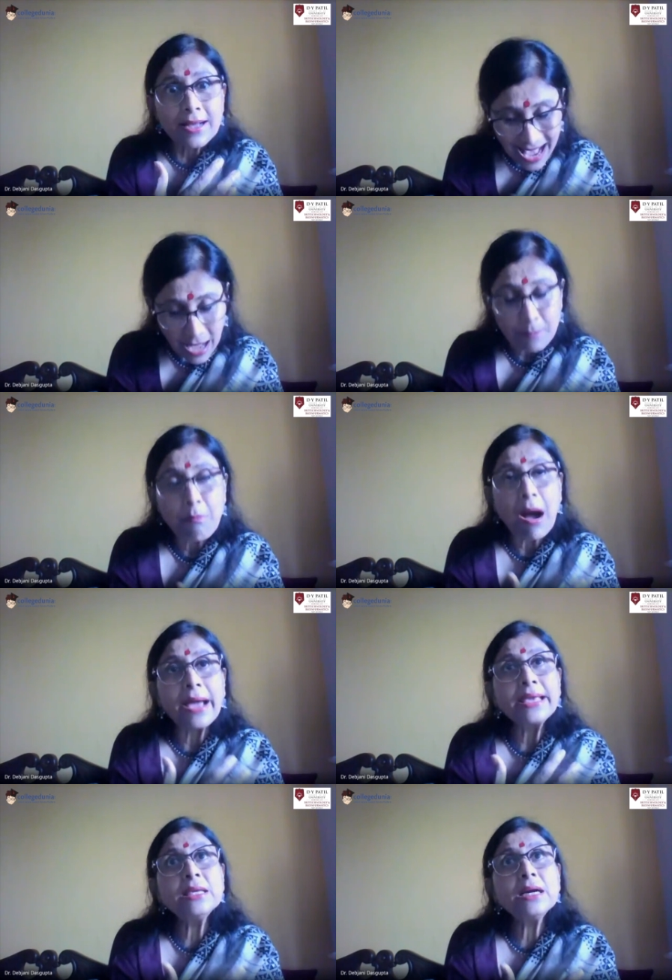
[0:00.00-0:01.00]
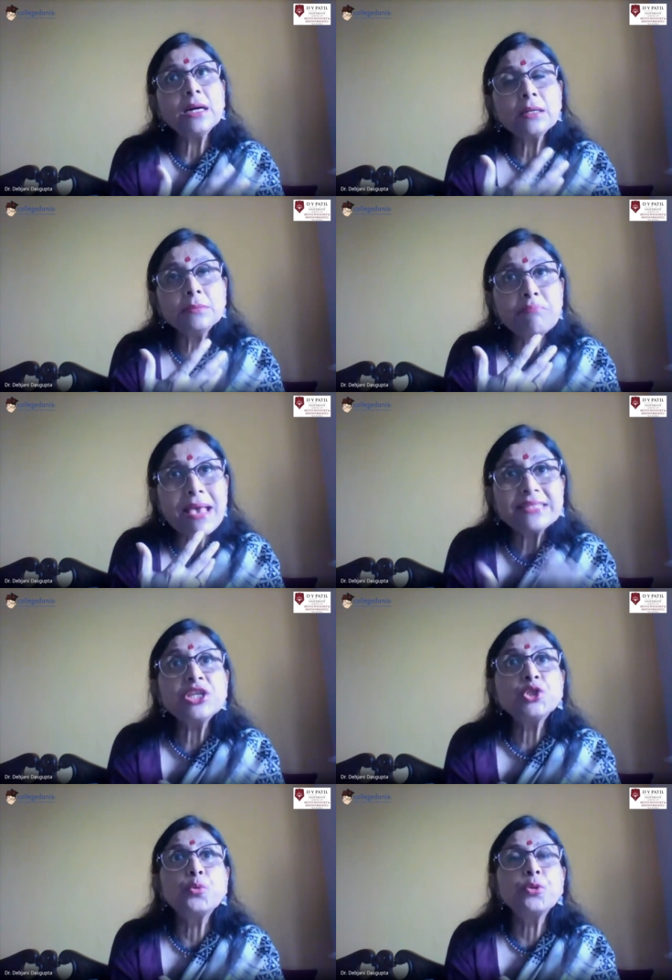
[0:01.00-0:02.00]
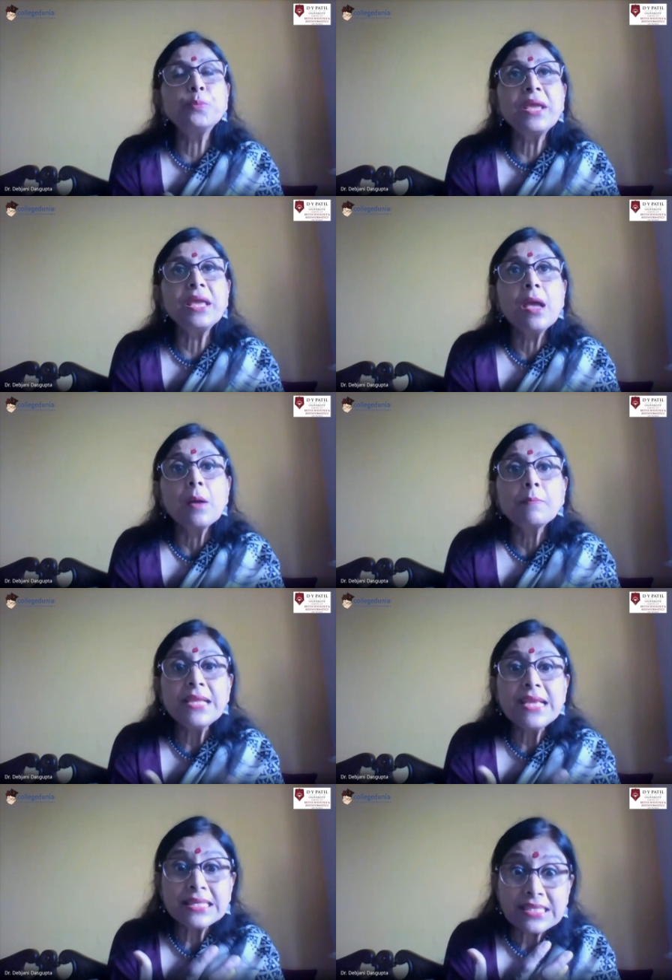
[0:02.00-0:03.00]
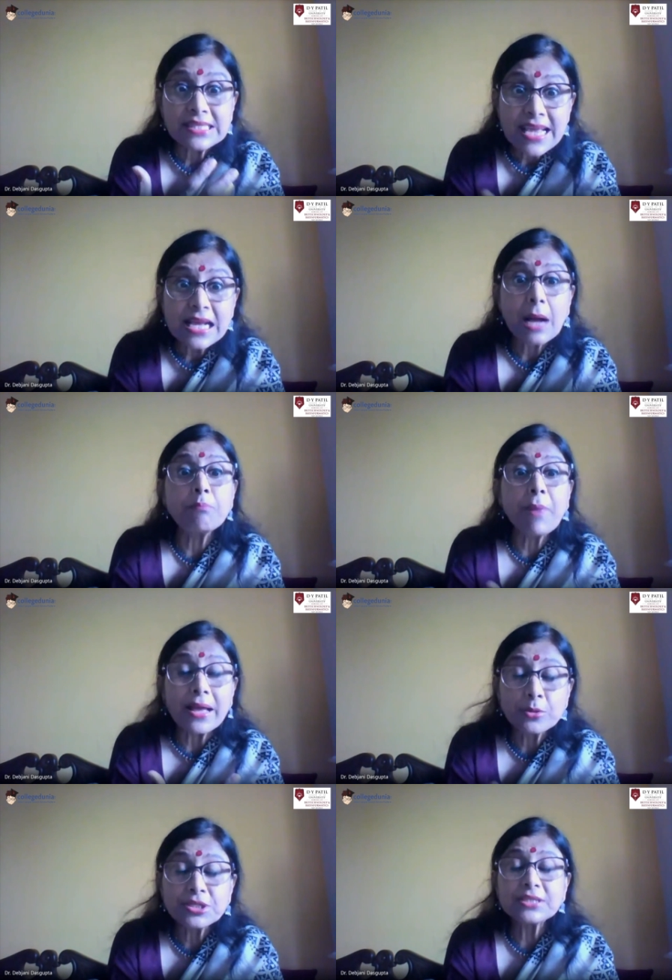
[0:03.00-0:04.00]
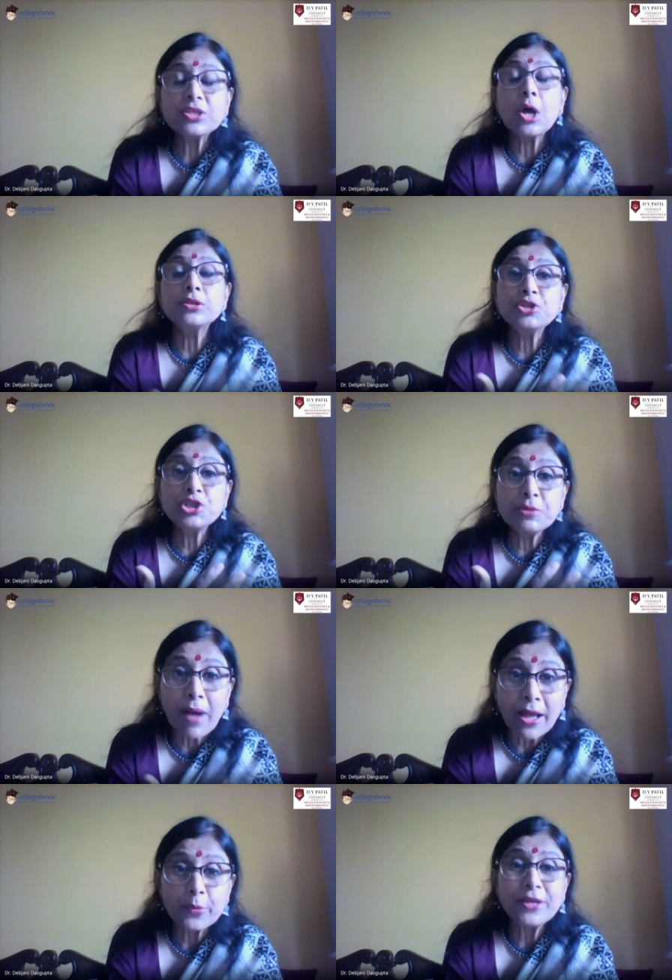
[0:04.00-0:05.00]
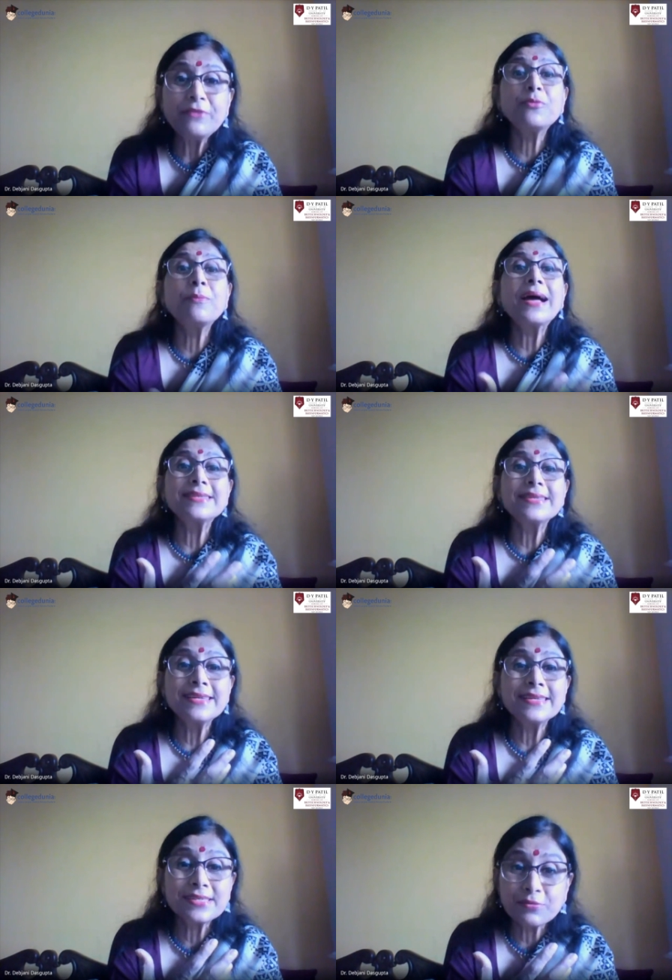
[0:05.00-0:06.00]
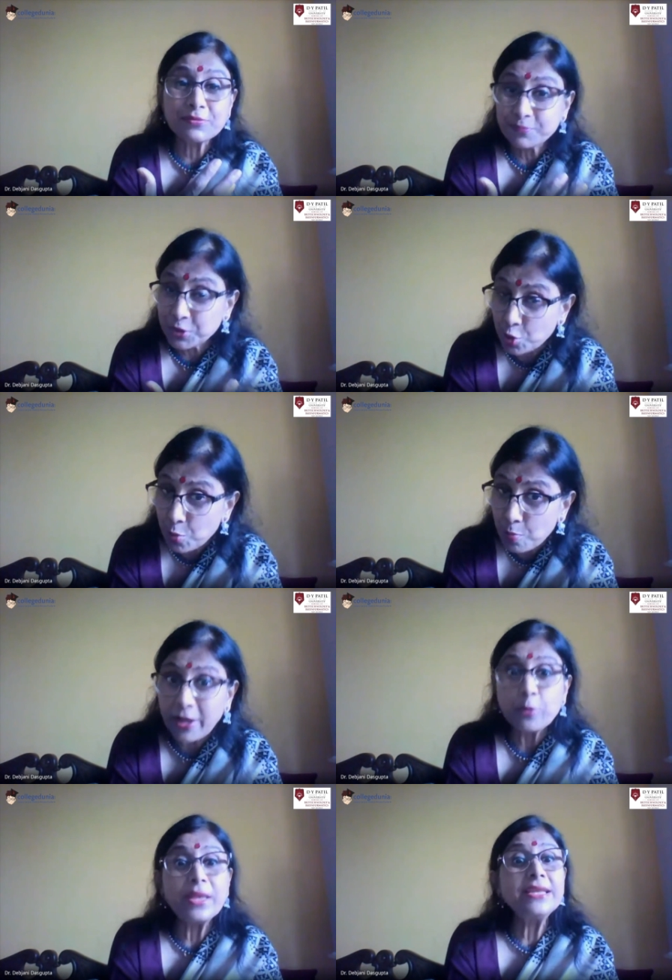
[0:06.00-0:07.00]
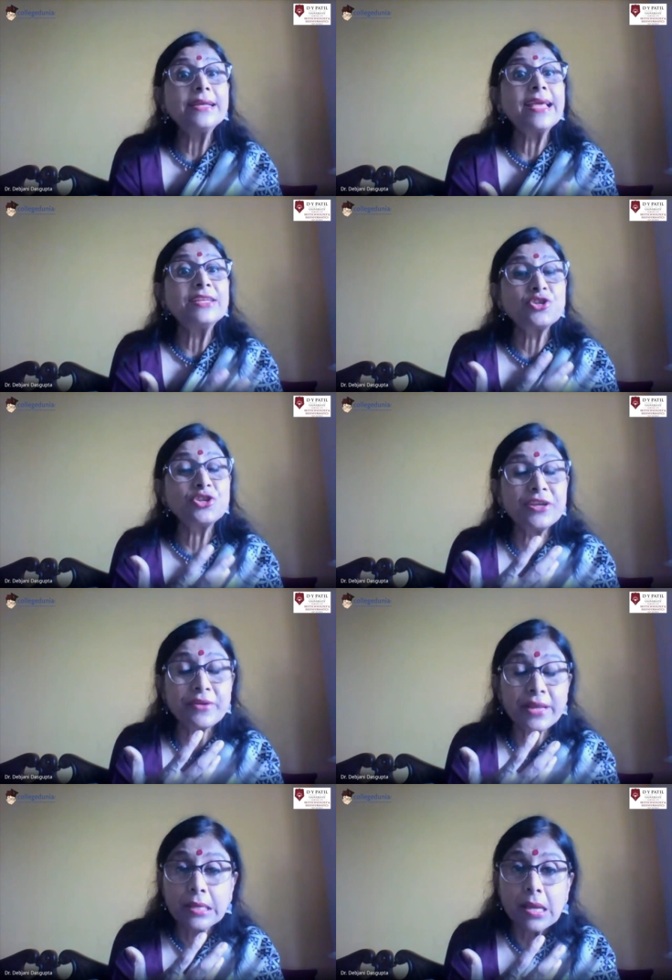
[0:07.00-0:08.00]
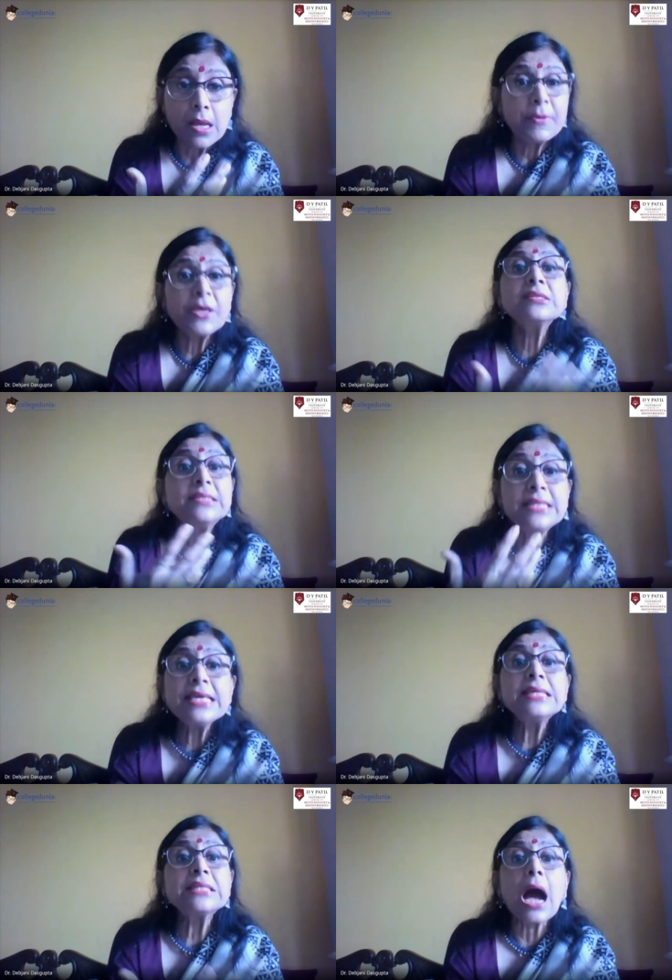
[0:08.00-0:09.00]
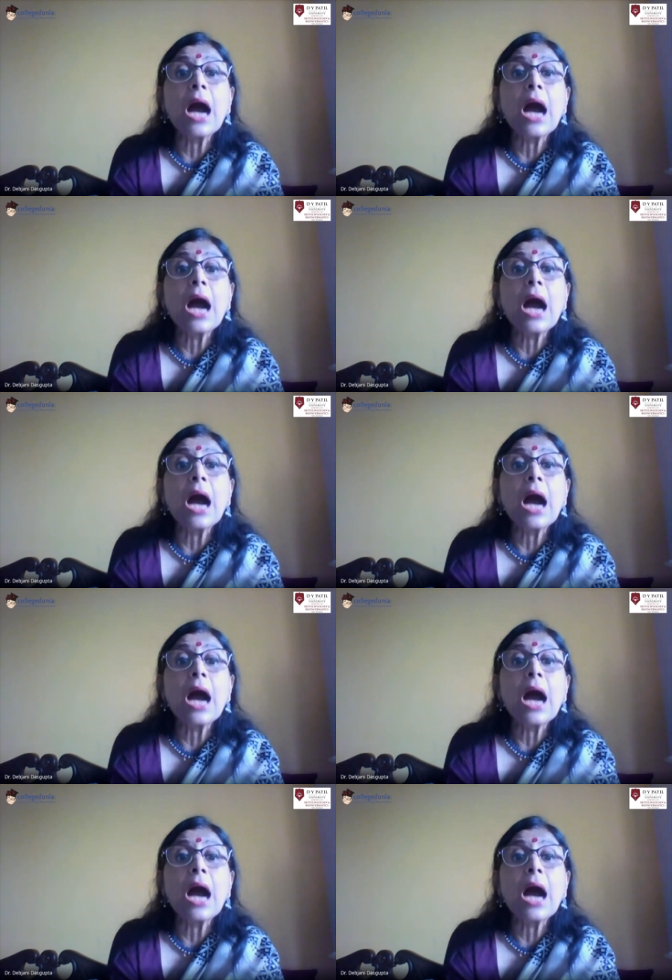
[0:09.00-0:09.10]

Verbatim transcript: yeah, my uh, message would be, please take up biotechnology, bioinformatics, you know, biomedical engineering, because these